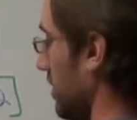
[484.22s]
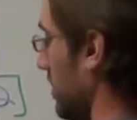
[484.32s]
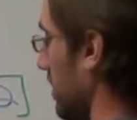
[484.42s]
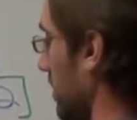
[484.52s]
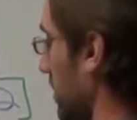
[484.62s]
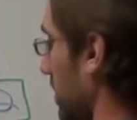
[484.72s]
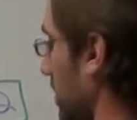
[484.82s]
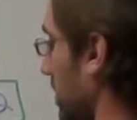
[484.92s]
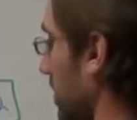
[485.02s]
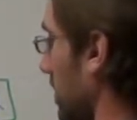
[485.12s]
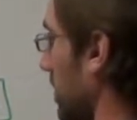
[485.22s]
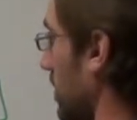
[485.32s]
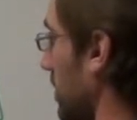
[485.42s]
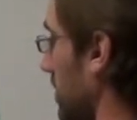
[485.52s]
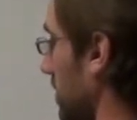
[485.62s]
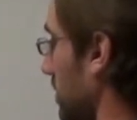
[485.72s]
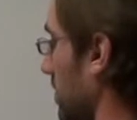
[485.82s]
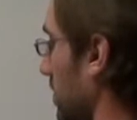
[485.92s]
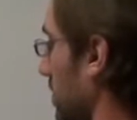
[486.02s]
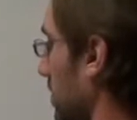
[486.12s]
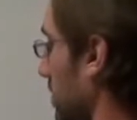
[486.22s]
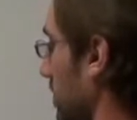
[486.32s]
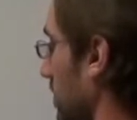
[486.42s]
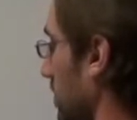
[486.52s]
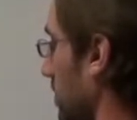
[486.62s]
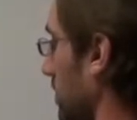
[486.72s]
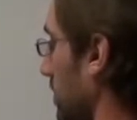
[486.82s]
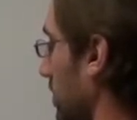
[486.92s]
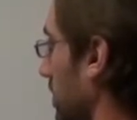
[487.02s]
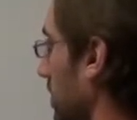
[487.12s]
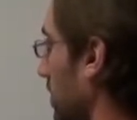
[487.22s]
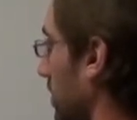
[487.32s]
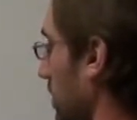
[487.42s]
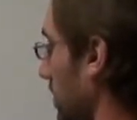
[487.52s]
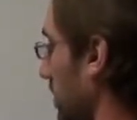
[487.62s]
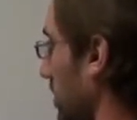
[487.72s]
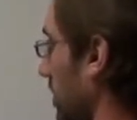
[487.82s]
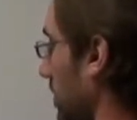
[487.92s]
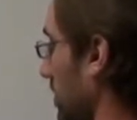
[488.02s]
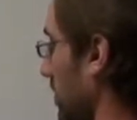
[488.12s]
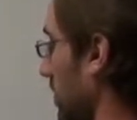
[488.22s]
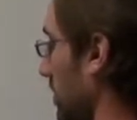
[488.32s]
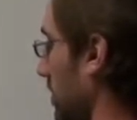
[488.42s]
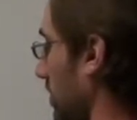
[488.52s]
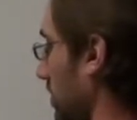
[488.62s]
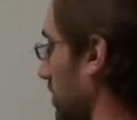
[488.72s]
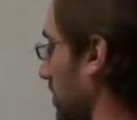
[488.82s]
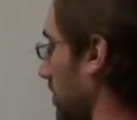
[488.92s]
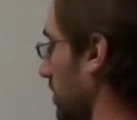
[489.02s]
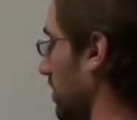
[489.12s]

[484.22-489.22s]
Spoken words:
(no one is talking)